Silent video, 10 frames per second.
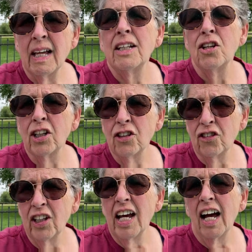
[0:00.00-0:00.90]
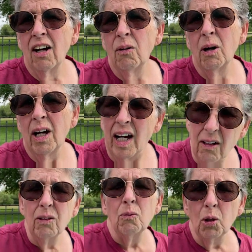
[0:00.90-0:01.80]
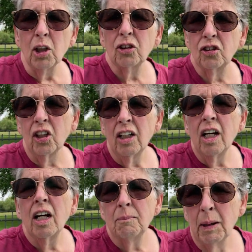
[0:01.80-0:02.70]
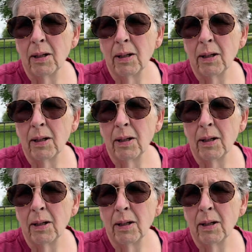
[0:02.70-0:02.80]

you can see how it works. By